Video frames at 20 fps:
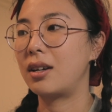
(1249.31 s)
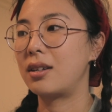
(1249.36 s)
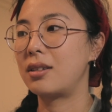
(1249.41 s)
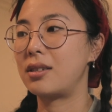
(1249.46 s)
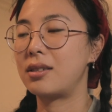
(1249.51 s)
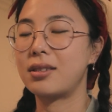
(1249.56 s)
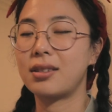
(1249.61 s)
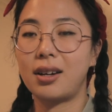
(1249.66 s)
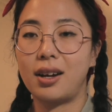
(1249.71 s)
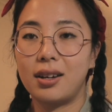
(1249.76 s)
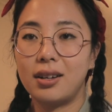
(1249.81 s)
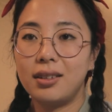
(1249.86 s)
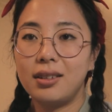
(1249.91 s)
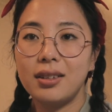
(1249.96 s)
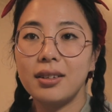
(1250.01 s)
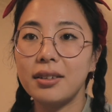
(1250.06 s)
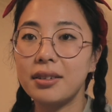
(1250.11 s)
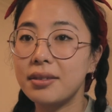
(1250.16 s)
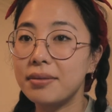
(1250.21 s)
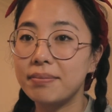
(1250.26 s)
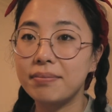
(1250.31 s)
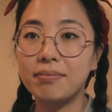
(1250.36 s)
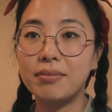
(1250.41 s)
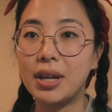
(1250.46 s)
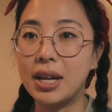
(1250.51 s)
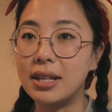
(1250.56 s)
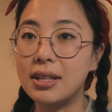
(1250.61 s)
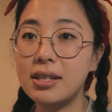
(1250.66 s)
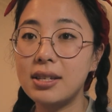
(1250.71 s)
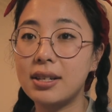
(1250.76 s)
just kind of like
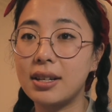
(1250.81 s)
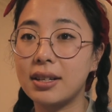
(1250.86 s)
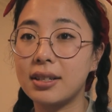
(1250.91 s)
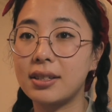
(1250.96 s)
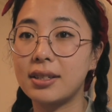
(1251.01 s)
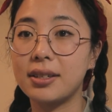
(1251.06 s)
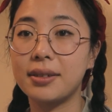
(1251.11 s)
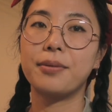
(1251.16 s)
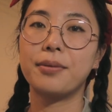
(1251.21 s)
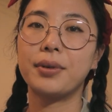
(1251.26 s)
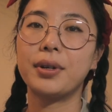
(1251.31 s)
instinct.